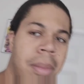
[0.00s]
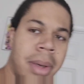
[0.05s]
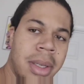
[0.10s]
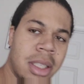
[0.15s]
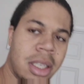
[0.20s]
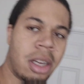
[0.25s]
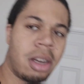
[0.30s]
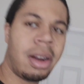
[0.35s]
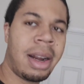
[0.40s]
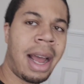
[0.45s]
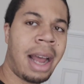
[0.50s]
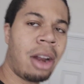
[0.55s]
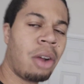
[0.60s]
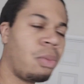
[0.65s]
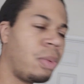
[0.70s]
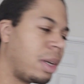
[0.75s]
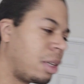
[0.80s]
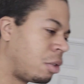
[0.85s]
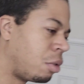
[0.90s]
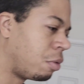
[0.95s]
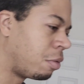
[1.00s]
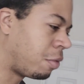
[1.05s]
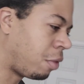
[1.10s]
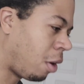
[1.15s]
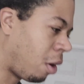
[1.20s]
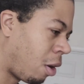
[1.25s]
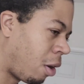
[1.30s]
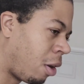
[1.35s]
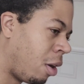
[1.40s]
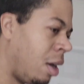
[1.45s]
Pistol Gun either went too
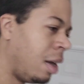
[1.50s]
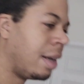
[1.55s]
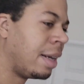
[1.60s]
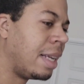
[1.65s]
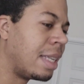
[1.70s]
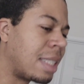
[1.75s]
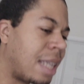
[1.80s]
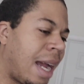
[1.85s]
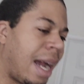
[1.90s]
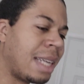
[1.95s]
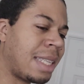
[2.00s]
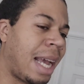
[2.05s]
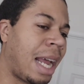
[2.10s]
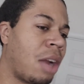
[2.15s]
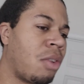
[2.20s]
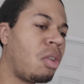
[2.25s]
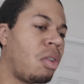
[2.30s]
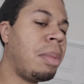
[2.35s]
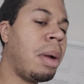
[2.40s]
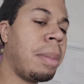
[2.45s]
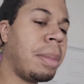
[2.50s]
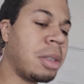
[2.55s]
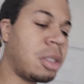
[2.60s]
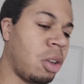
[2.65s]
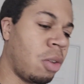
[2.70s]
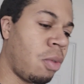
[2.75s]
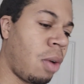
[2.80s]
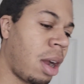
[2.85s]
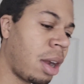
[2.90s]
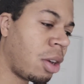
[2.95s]
far, these guys either remember
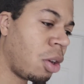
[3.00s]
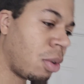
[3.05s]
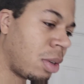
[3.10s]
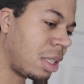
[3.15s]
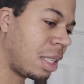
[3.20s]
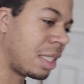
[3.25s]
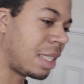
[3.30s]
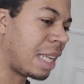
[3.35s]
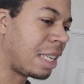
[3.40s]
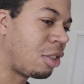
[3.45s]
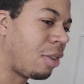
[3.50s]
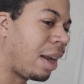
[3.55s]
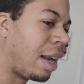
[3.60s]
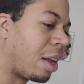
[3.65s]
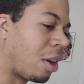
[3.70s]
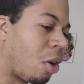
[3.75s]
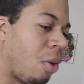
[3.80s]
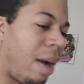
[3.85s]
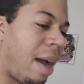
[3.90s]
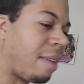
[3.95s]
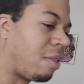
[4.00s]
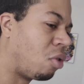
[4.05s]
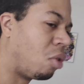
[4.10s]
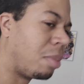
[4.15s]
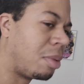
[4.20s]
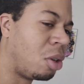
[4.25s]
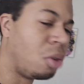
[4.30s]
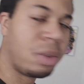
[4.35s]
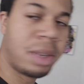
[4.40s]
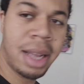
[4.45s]
Shiraku since they tried to go after
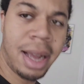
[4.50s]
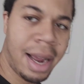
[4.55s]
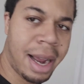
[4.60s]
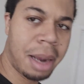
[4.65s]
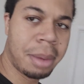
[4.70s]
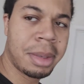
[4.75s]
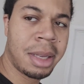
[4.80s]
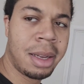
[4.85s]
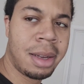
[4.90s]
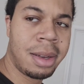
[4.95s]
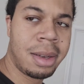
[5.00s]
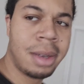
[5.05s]
him 2 times.